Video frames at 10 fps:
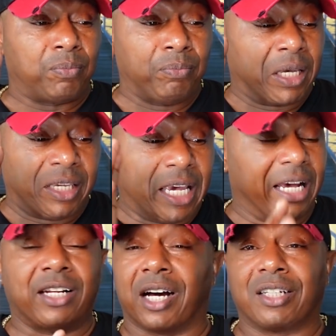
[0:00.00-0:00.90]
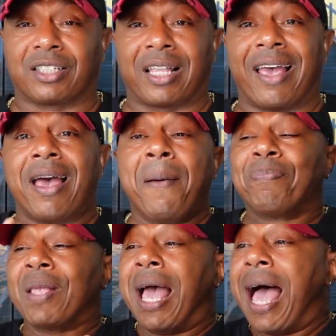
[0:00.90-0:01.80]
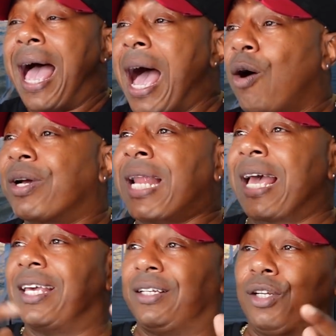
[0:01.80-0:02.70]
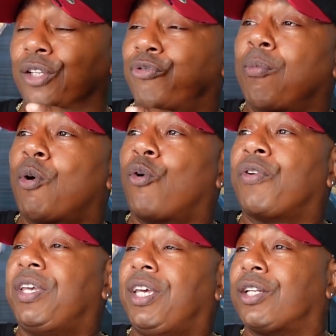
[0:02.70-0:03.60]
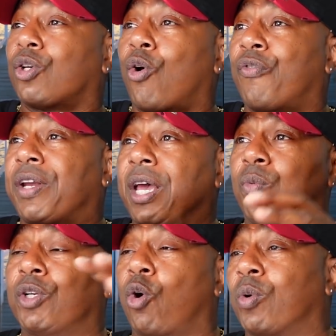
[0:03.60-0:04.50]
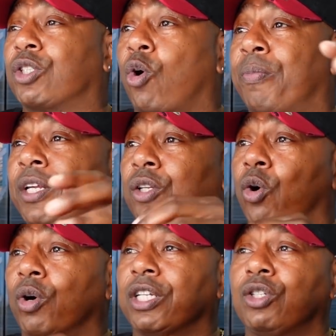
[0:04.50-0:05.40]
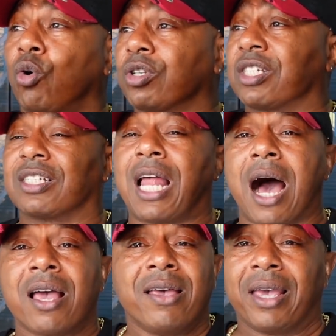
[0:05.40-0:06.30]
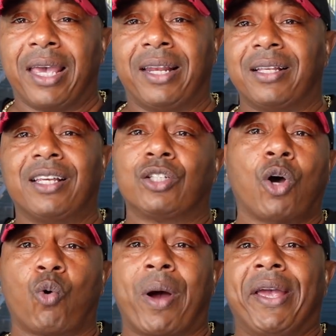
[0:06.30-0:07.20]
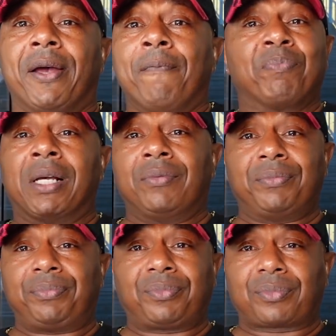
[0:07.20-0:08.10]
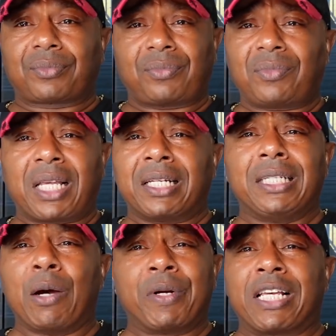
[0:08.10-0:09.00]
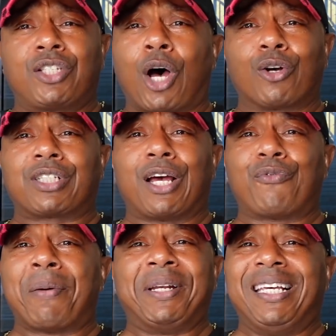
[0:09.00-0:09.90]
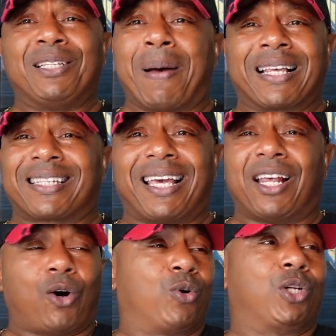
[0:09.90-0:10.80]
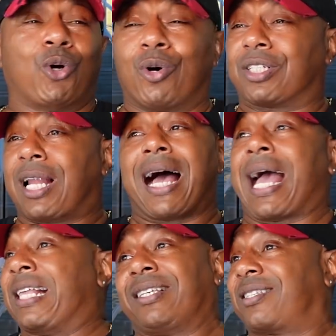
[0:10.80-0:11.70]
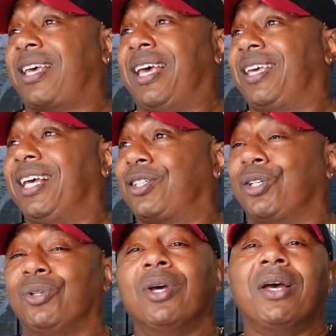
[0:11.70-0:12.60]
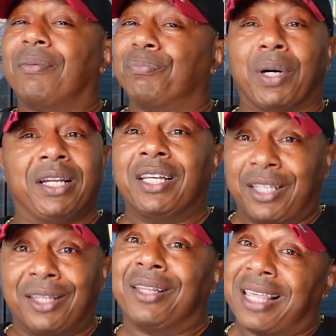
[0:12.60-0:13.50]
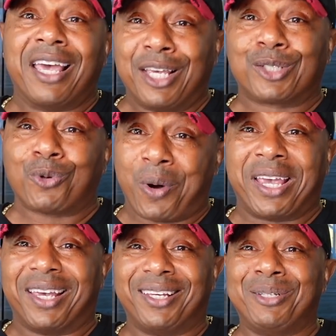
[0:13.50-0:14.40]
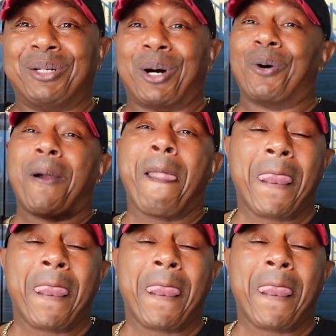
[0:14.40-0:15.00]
begin to understand, how can I get this from over here to over there when no one's opening the door and the doors is locked and there's no way? They would exhaust their remedies by saying, oh, the door is locked, I just can't get to you. But there is a way, you know.